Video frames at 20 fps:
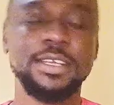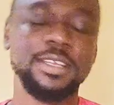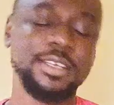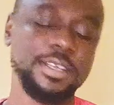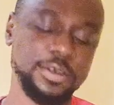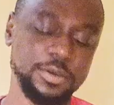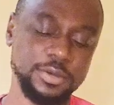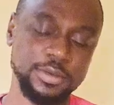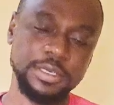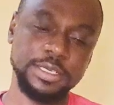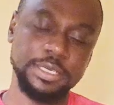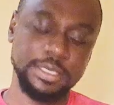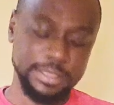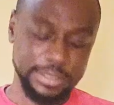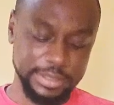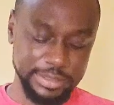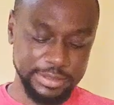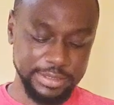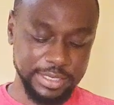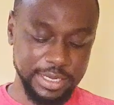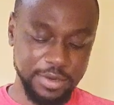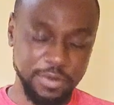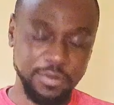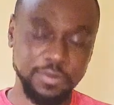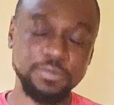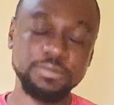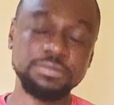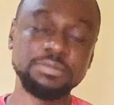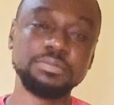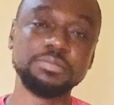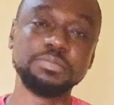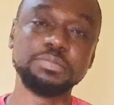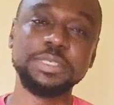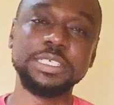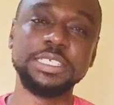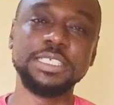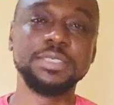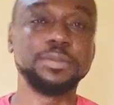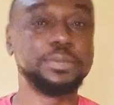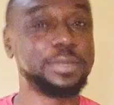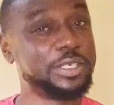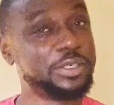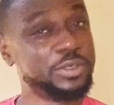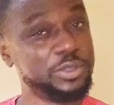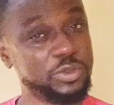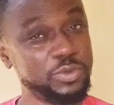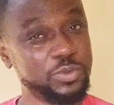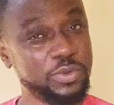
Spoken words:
now, this kind of beat might not